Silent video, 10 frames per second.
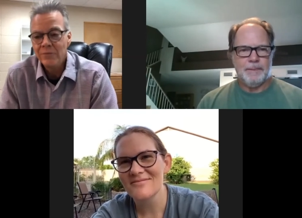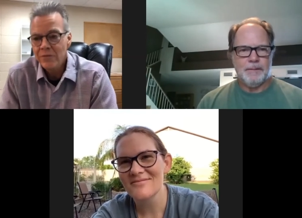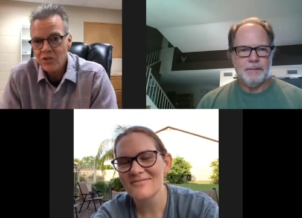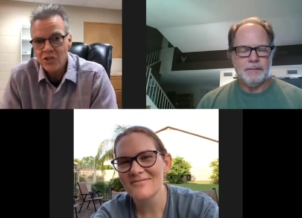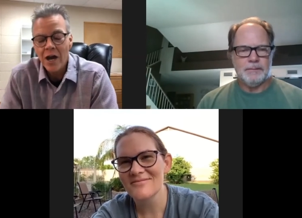
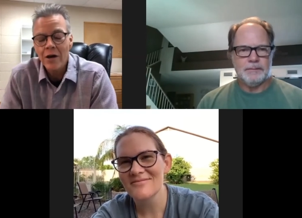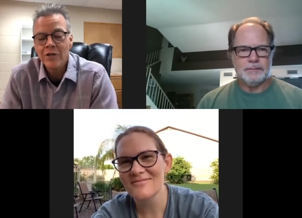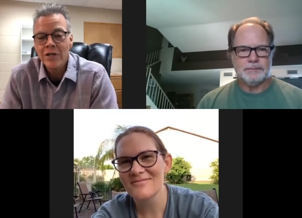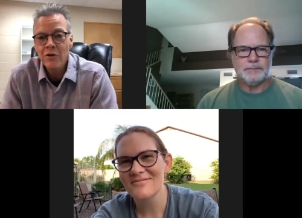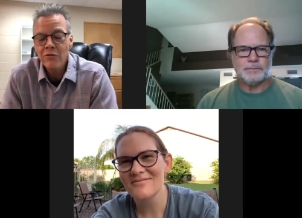Speaker 1: child and
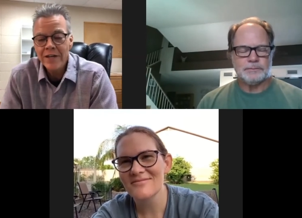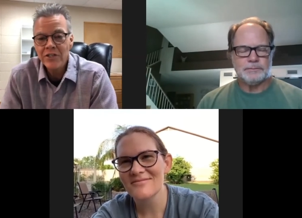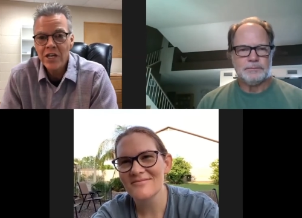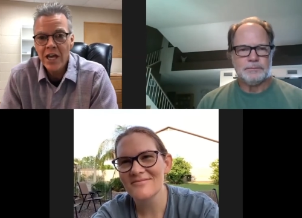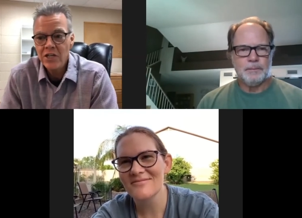youth
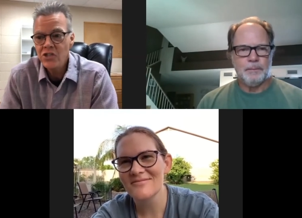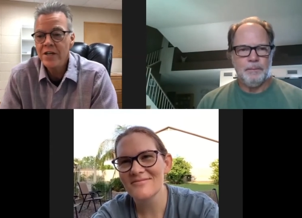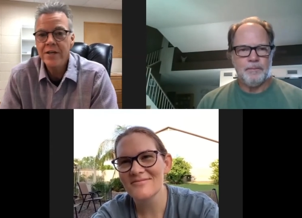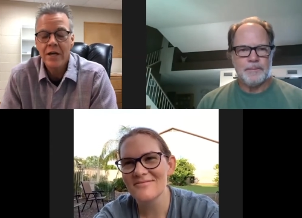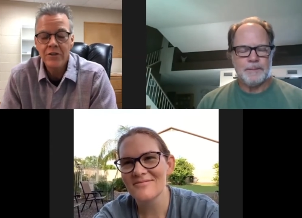education,
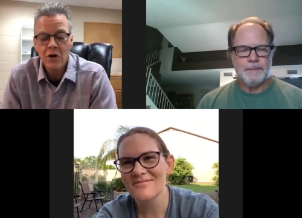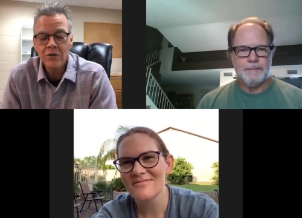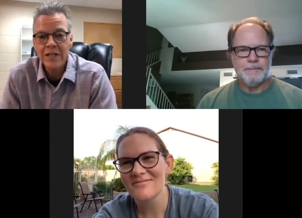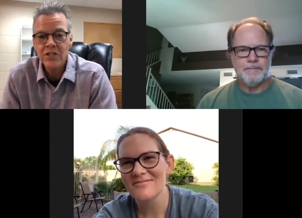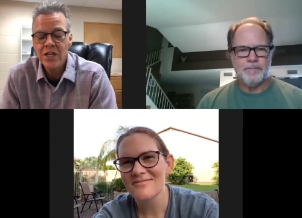adult
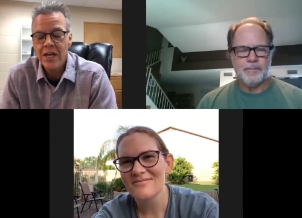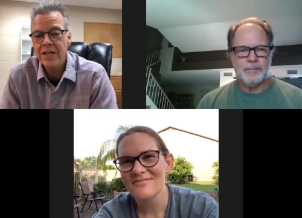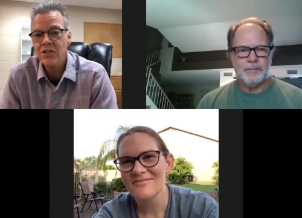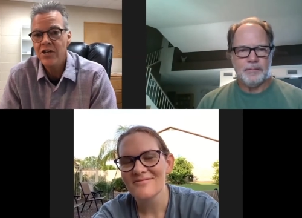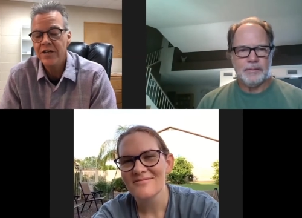
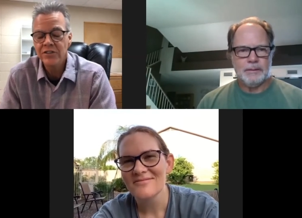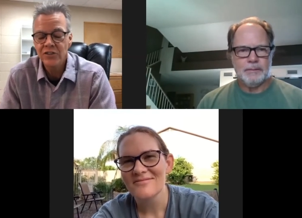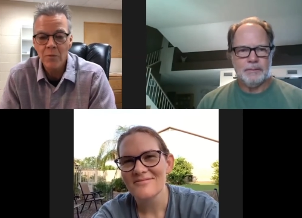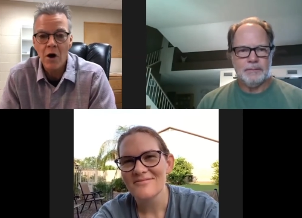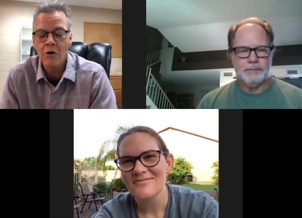education,
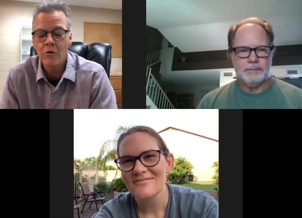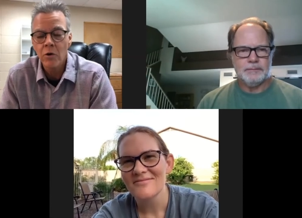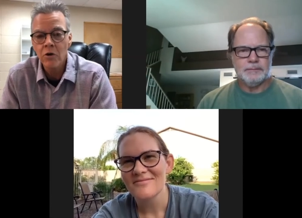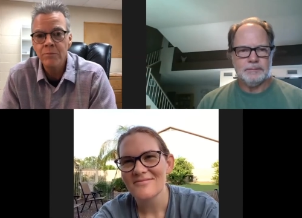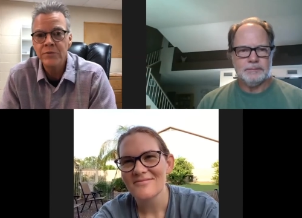small
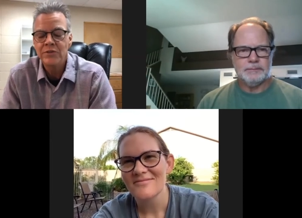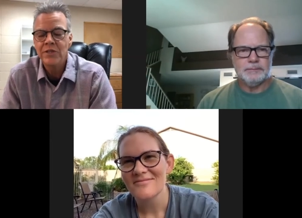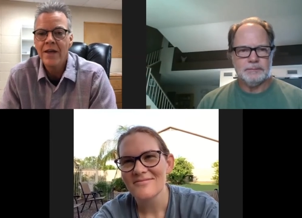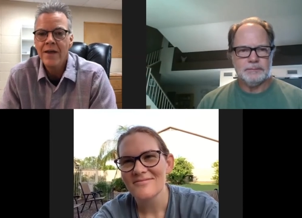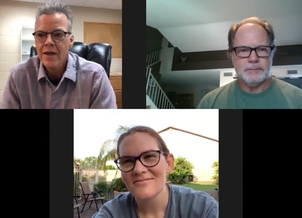groups,
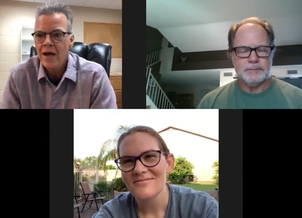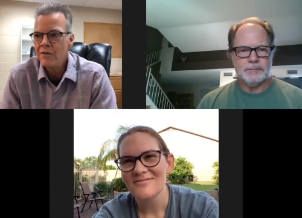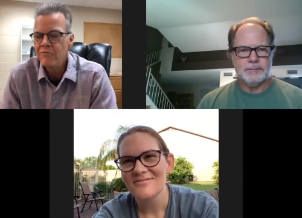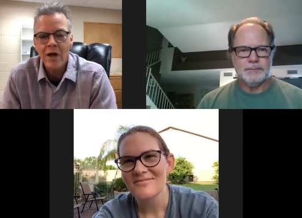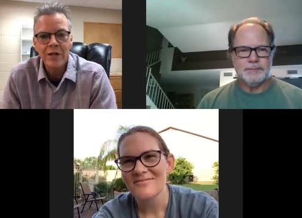uh,
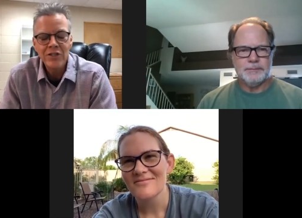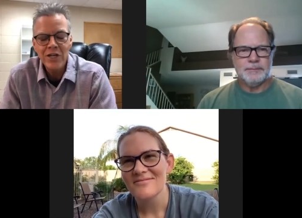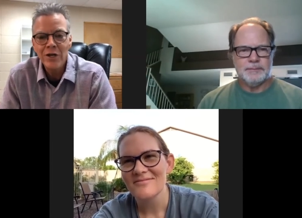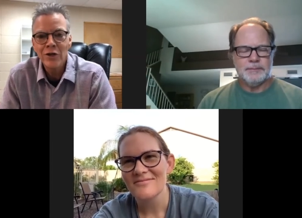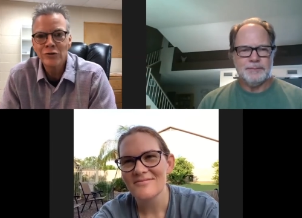
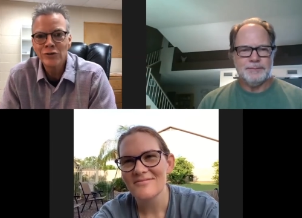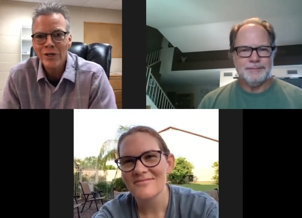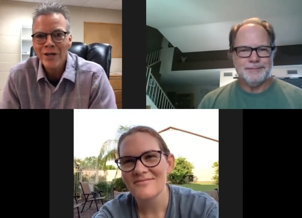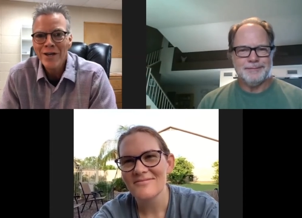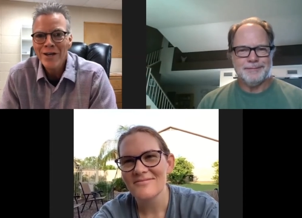volunteers.
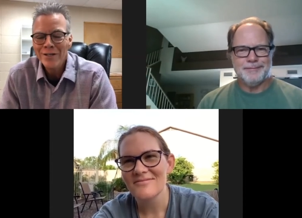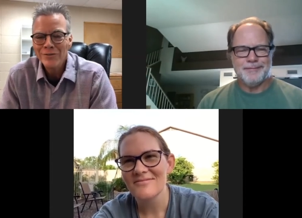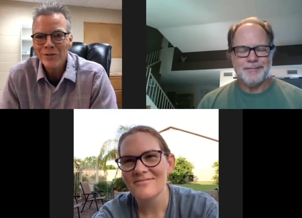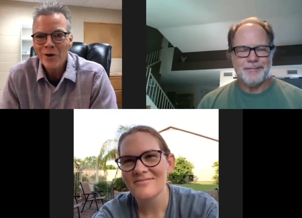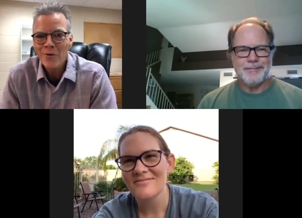
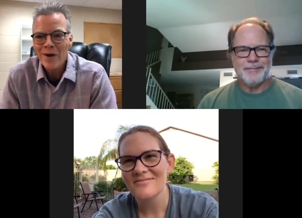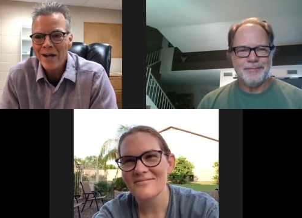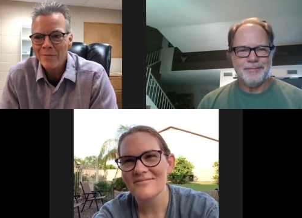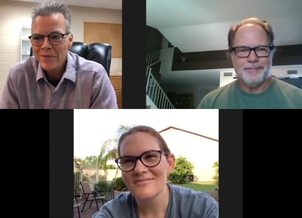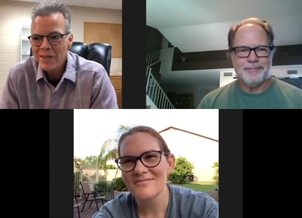So, uh,
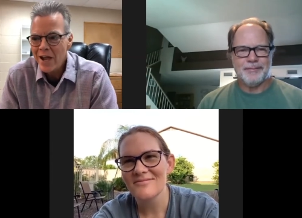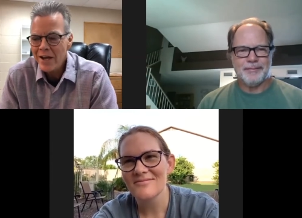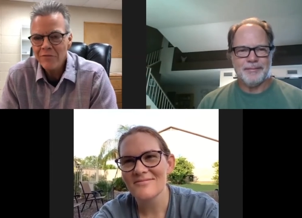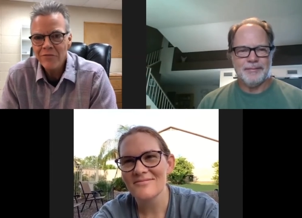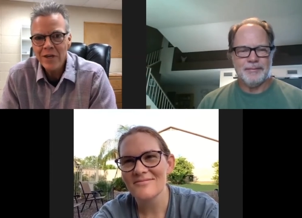kind
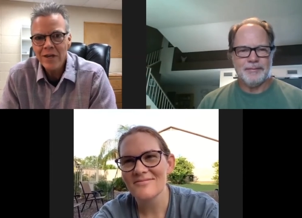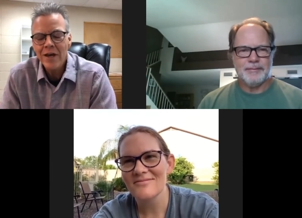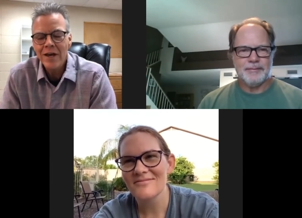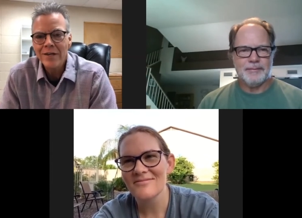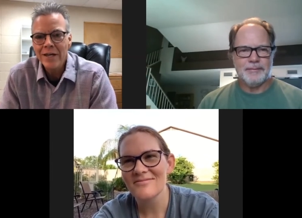of the
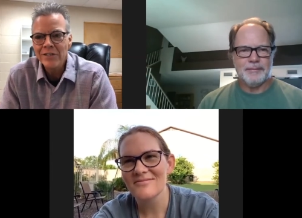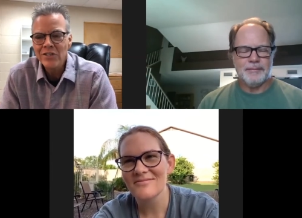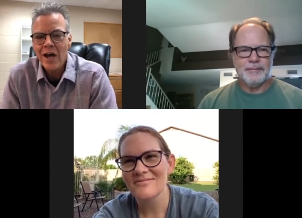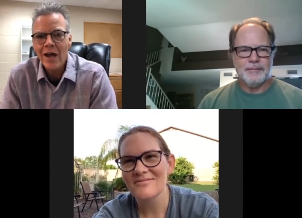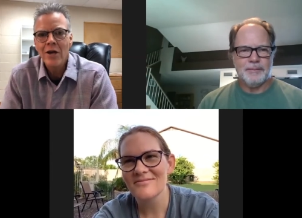uh,
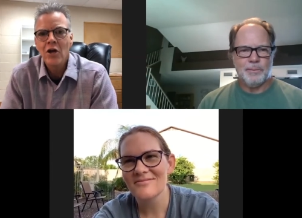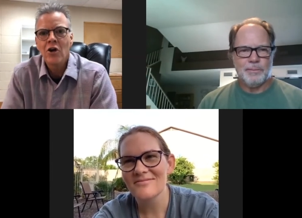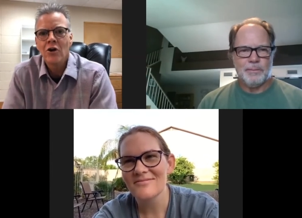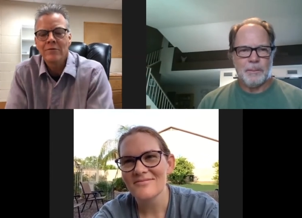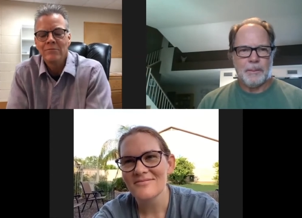
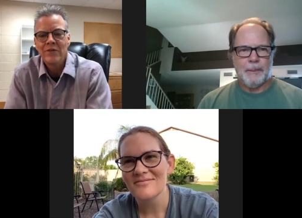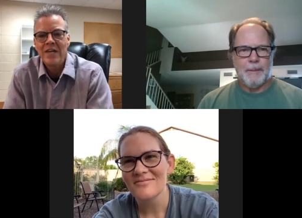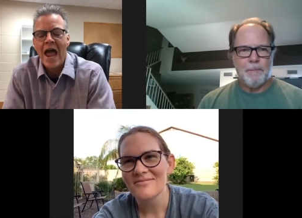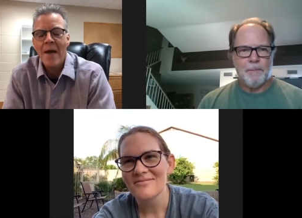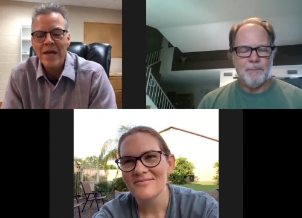entire
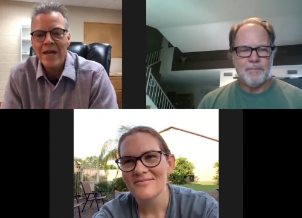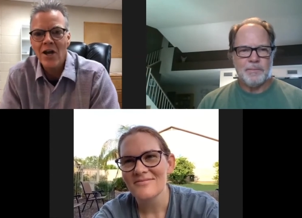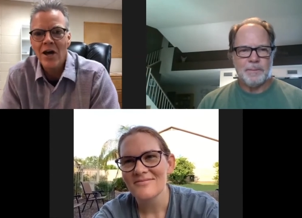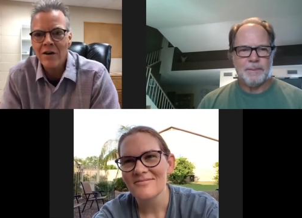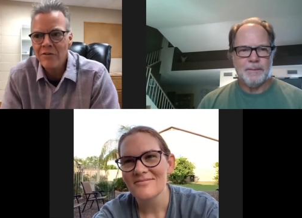gamut
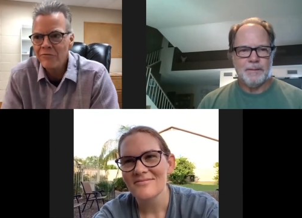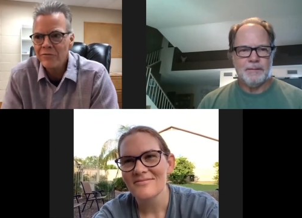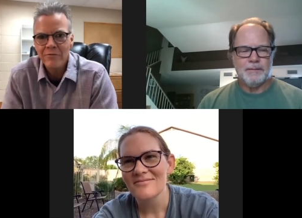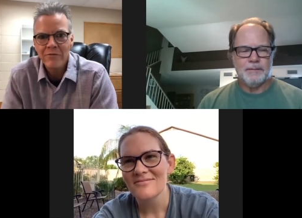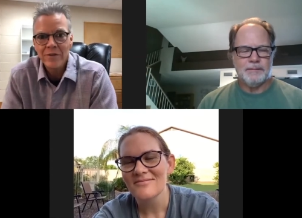of
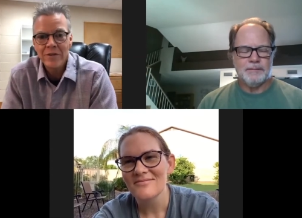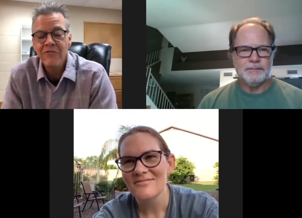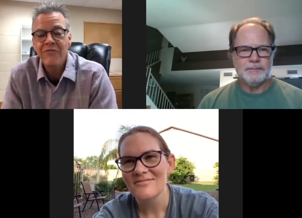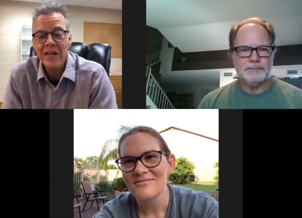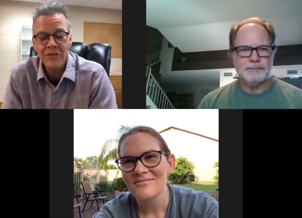the
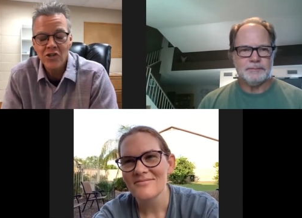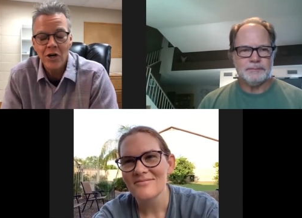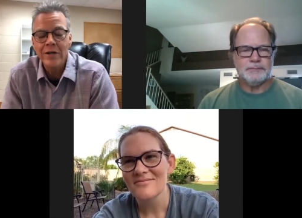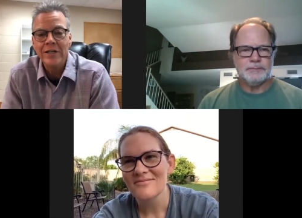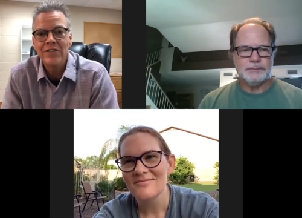faith
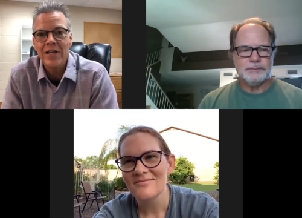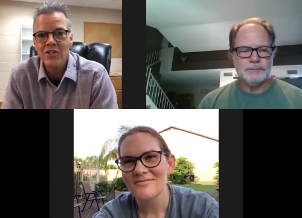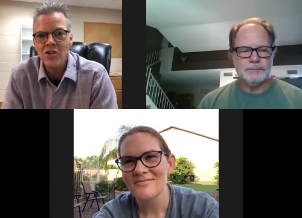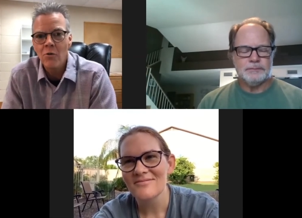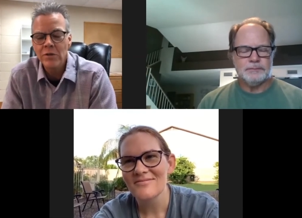journeys that
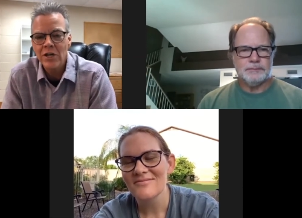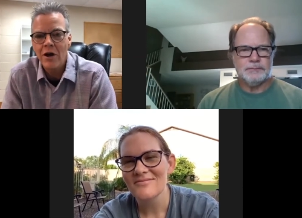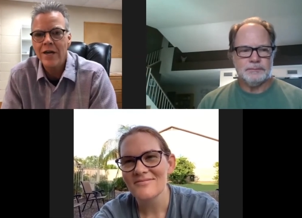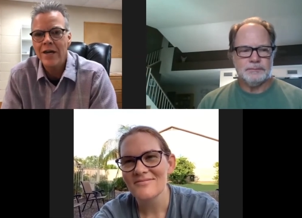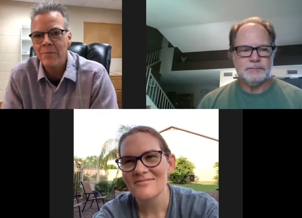Joe was
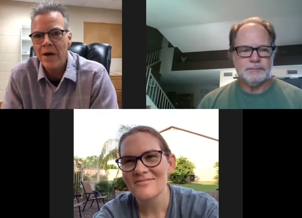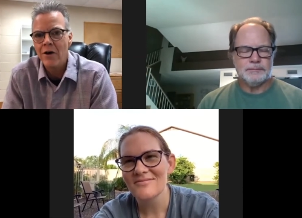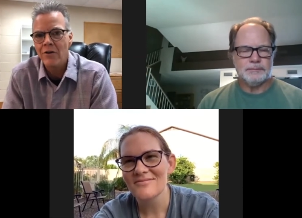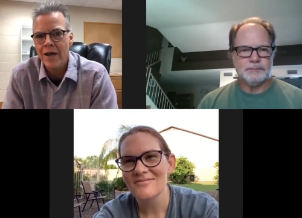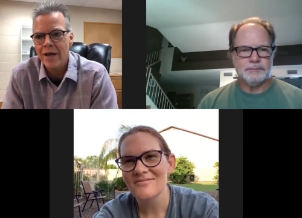talking about
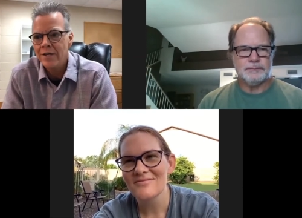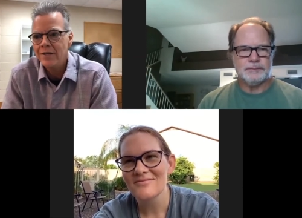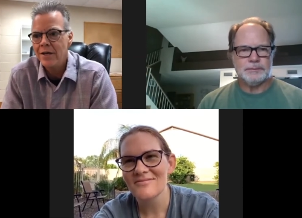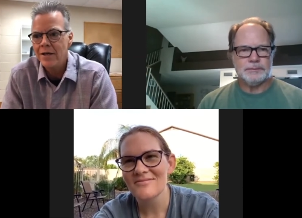and uh,